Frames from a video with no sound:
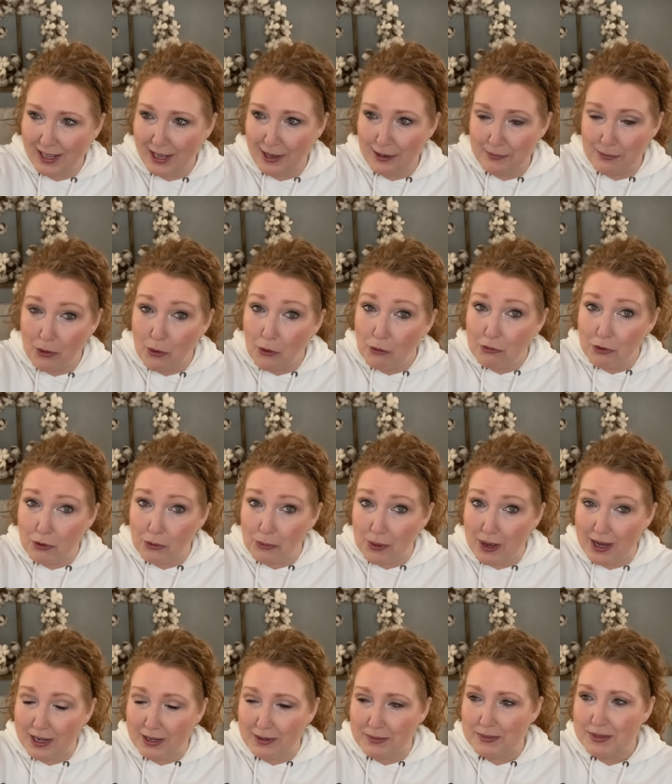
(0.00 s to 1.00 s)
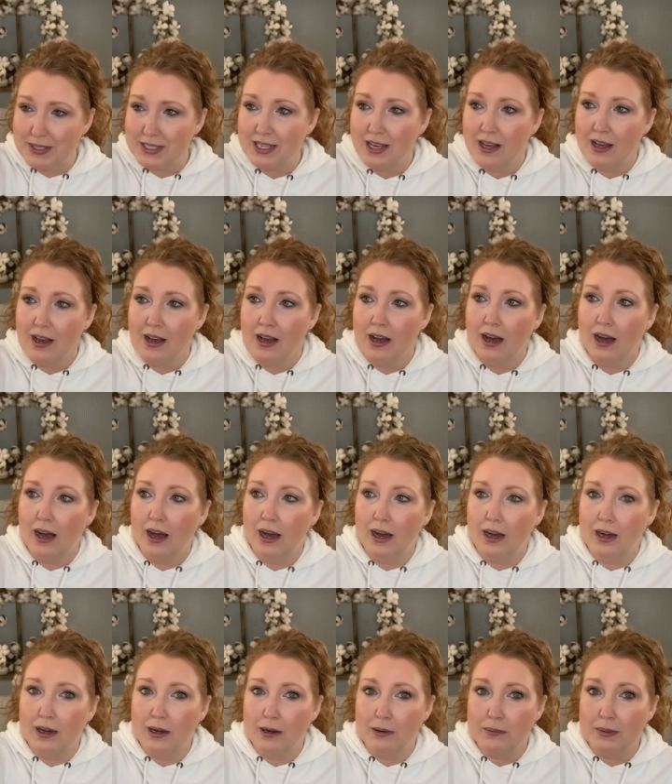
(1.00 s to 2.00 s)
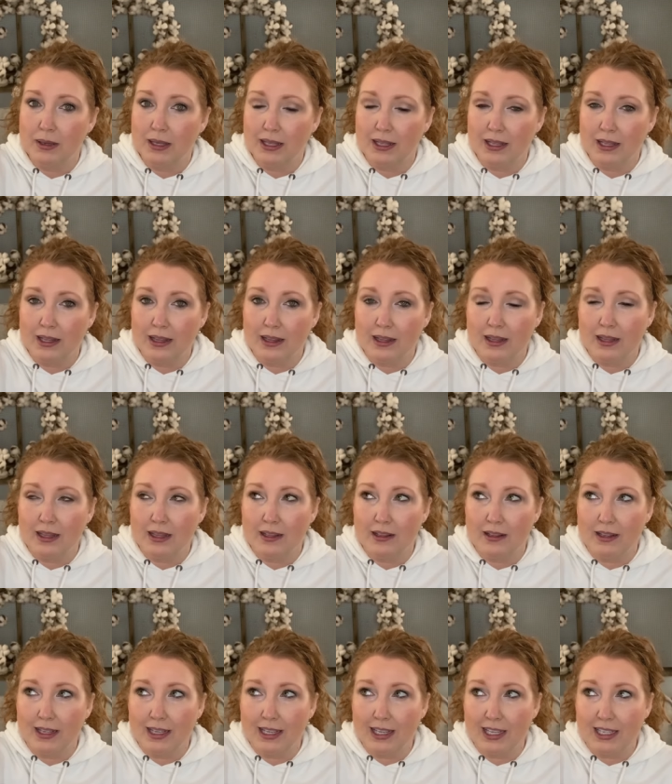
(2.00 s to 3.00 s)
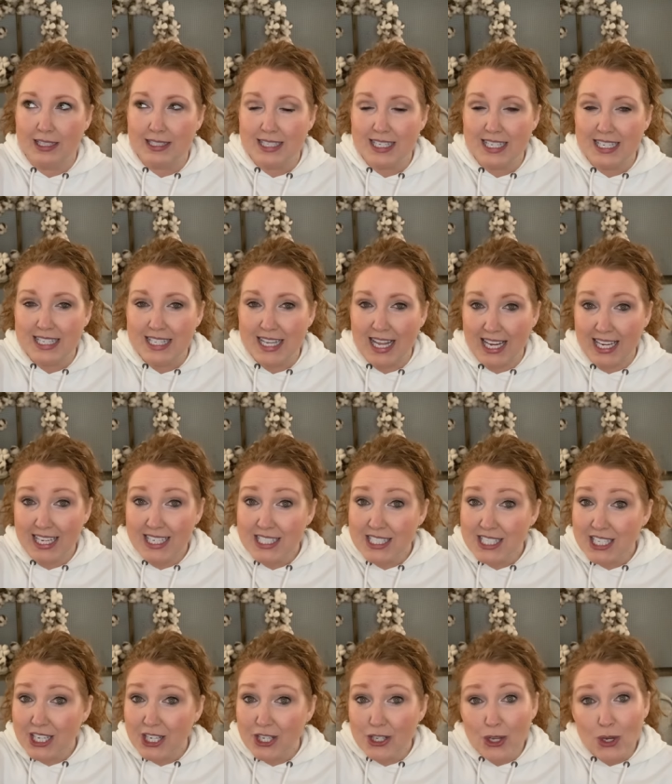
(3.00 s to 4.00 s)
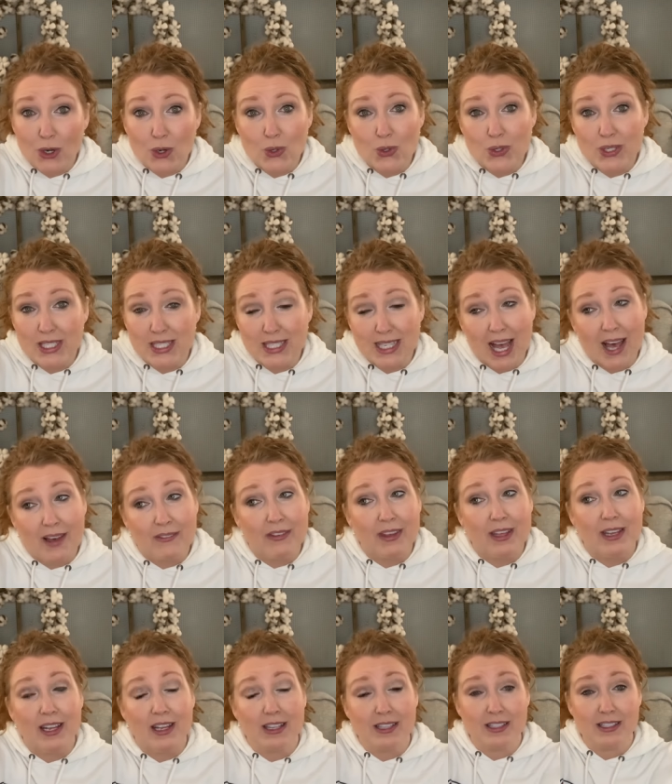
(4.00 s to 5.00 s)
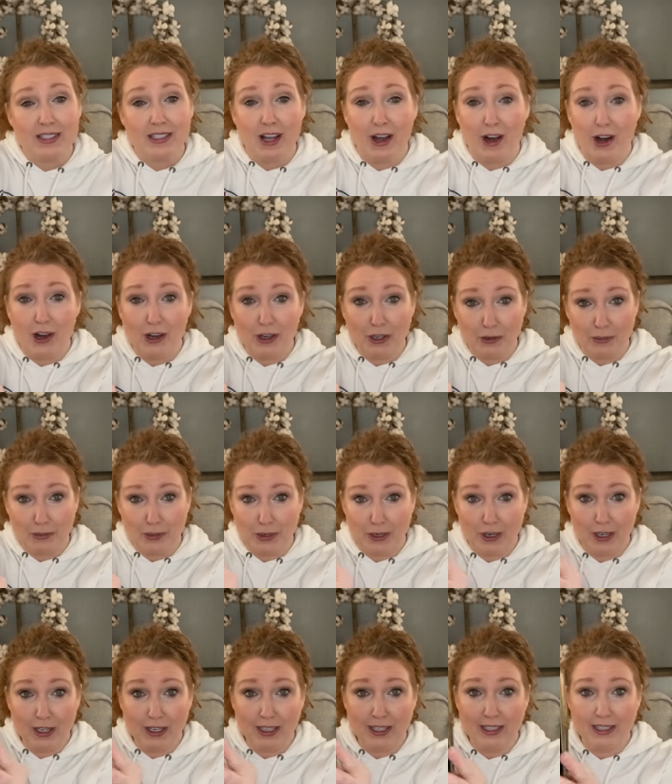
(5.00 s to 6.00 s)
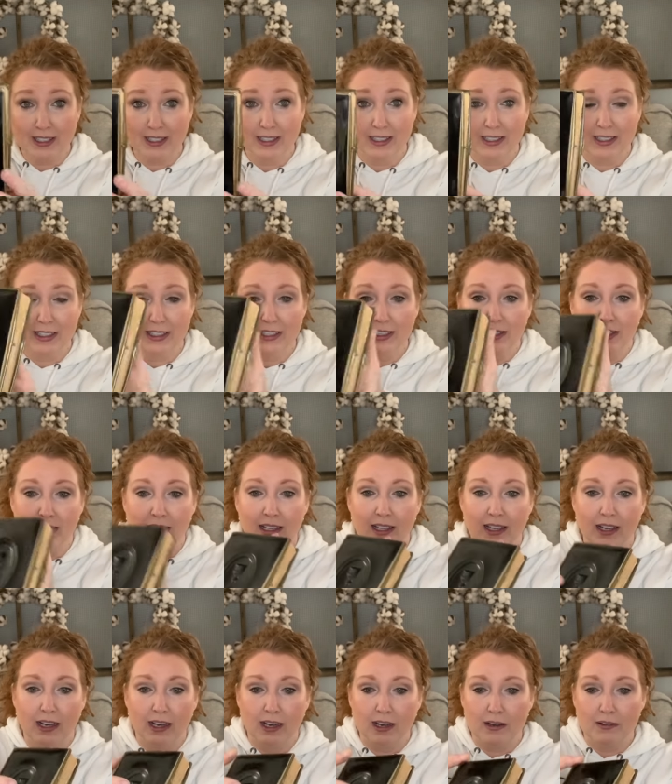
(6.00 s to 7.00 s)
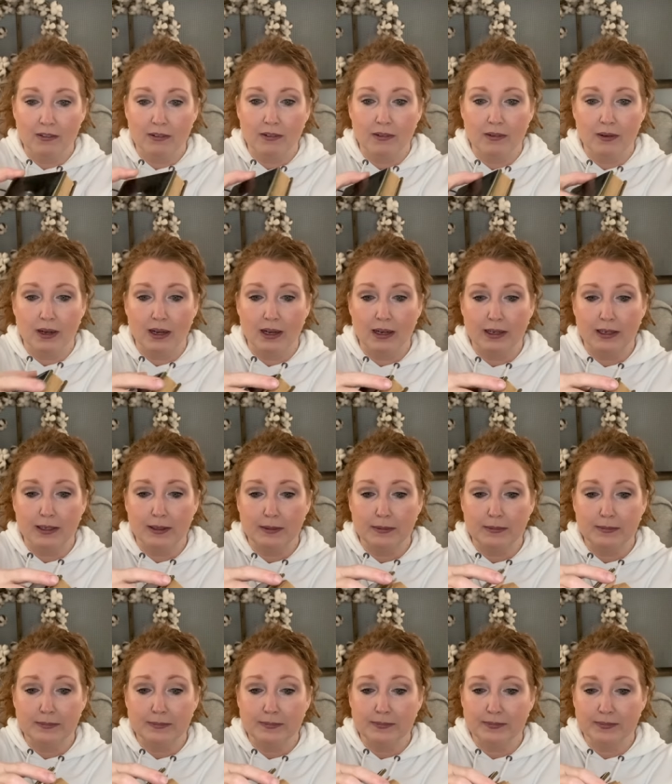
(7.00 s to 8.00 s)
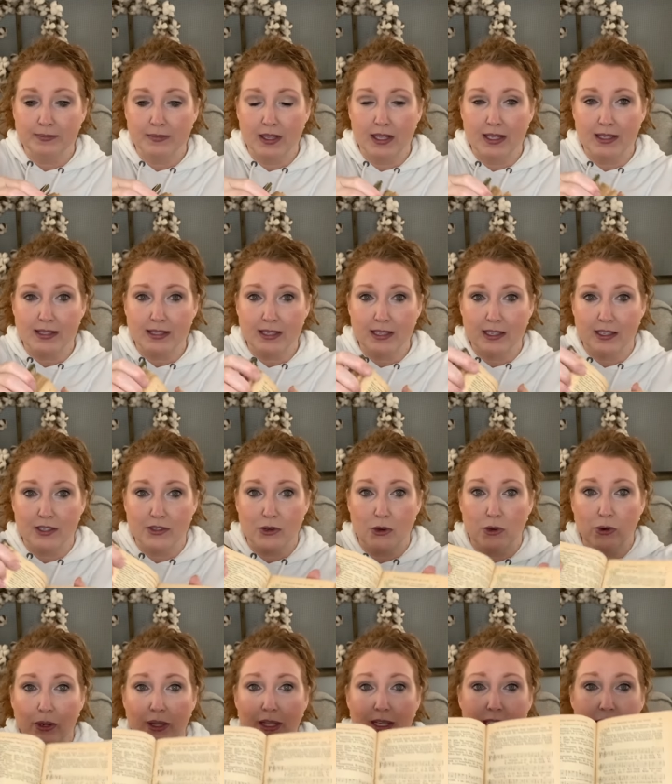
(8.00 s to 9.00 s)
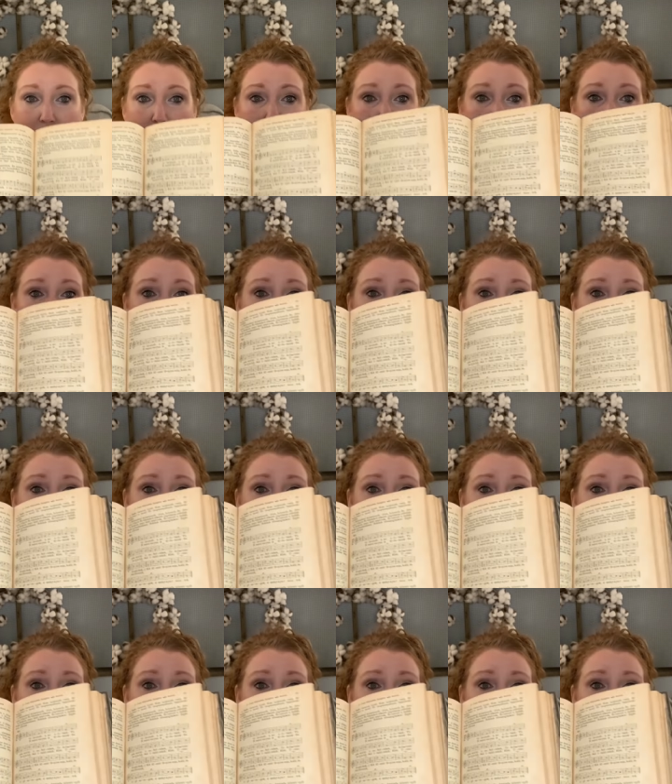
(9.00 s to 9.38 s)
I'm overwhelmed. Um, it's a 1907 songbook. Um, it's in a totally different